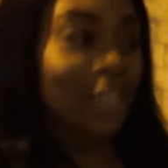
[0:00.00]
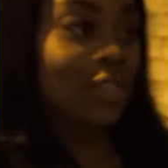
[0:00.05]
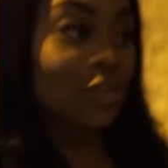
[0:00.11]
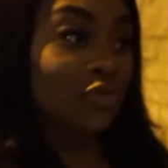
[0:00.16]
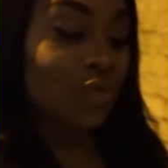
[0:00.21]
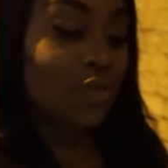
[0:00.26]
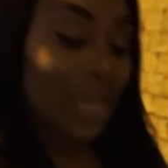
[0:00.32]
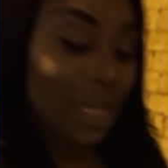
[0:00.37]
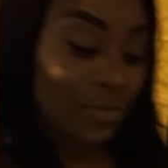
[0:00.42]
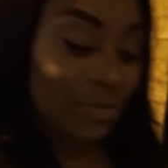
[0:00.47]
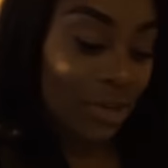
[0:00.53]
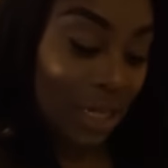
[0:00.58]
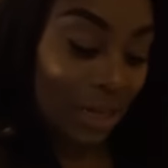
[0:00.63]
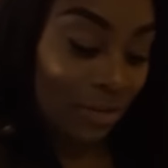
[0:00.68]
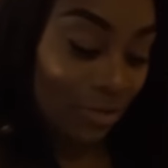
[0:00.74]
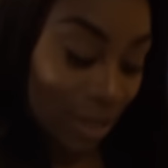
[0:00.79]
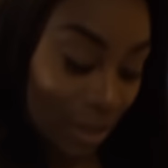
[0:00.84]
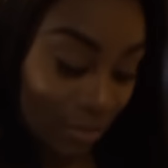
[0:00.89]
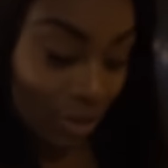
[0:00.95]
is really, really,
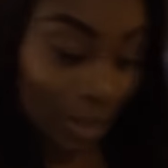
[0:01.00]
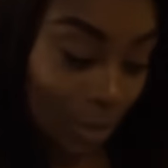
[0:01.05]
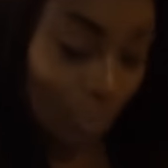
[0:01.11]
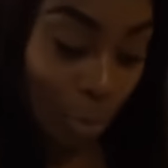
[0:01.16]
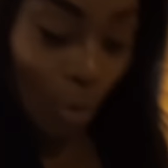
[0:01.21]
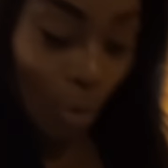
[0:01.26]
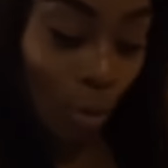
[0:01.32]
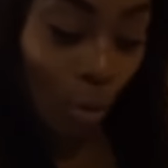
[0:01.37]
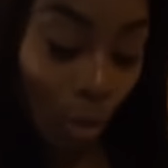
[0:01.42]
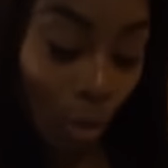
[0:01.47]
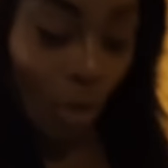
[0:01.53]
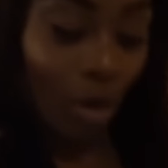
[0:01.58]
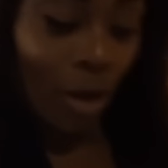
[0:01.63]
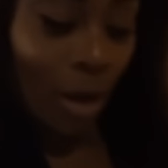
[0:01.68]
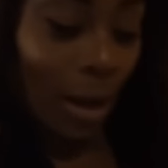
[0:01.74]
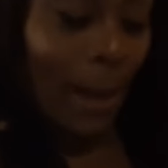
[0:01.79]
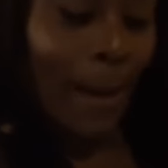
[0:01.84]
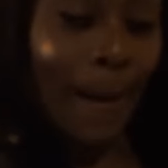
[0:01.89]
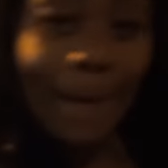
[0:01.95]
really, really poor.
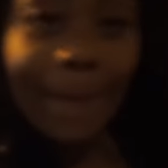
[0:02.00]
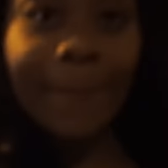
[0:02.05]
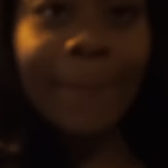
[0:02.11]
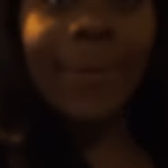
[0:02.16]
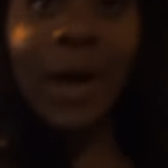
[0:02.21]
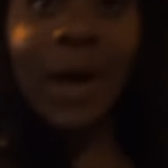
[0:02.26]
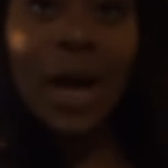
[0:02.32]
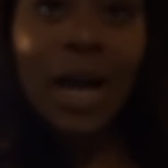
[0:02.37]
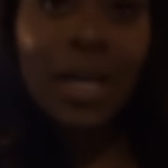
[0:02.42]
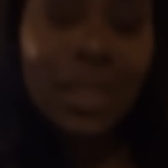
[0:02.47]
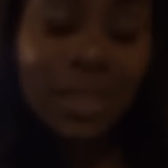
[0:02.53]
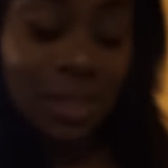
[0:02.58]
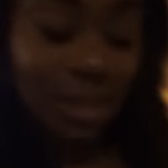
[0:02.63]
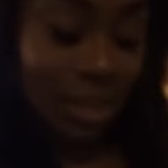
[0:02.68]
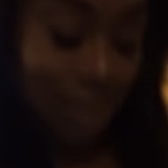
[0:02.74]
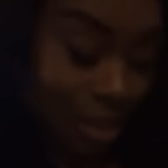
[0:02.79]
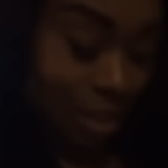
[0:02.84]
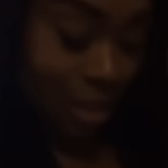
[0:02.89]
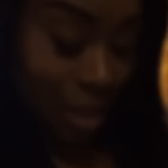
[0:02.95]
But
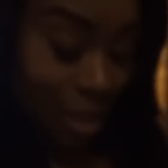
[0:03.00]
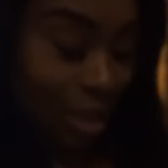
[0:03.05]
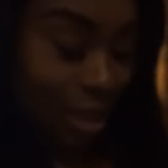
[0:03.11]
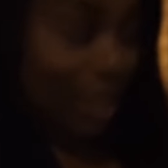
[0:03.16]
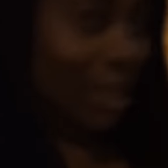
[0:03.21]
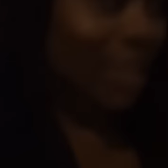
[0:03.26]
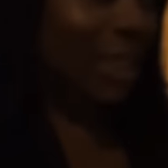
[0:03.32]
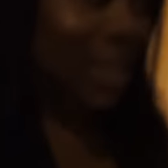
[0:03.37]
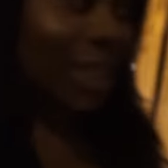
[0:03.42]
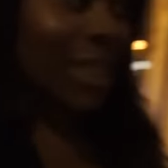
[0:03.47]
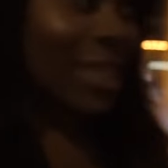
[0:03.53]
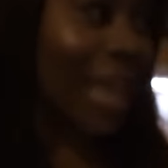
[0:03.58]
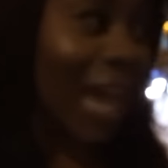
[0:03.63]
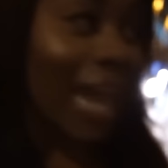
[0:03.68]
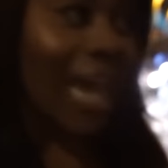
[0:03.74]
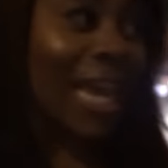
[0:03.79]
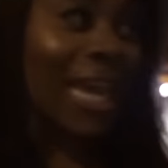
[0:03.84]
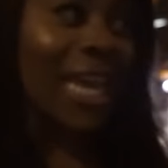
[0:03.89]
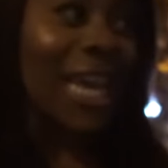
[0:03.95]

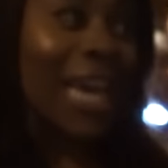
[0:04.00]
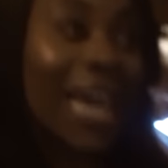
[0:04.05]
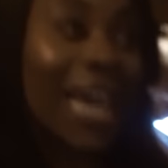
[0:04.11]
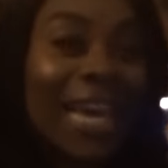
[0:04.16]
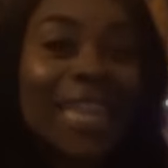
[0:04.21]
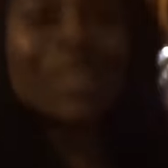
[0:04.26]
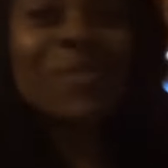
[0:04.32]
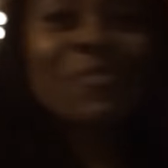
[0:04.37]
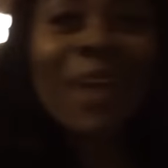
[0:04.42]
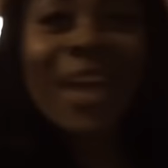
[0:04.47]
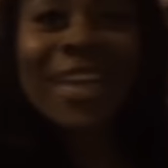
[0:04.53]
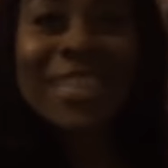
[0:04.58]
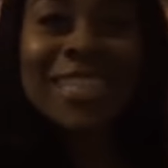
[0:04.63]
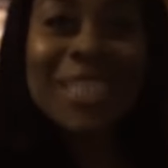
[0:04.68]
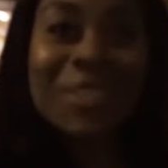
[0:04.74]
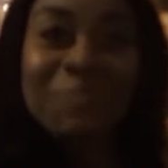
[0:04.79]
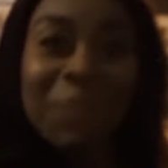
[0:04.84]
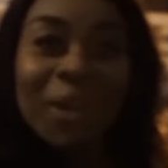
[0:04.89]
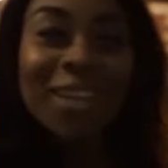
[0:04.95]
today is
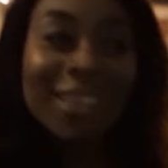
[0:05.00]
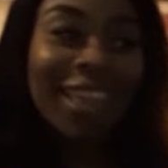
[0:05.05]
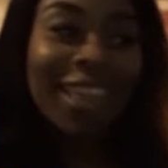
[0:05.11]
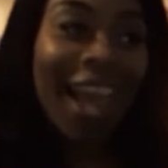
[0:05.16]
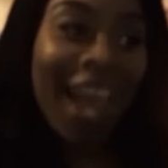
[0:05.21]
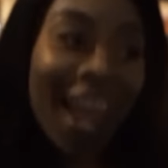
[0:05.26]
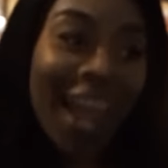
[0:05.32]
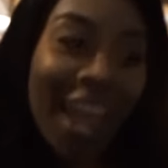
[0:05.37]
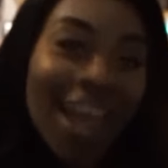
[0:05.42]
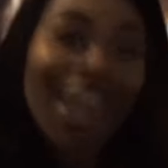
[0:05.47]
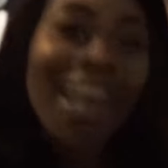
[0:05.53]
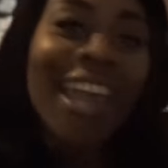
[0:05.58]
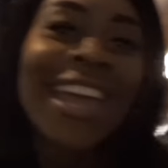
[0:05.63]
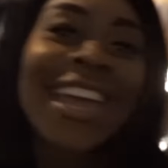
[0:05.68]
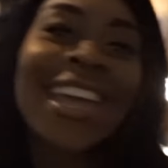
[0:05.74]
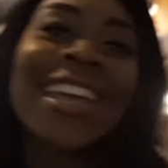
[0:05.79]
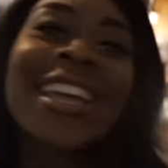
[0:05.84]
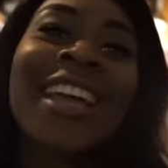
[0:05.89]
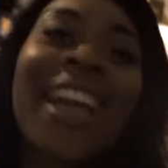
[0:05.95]
Mandy's birthday.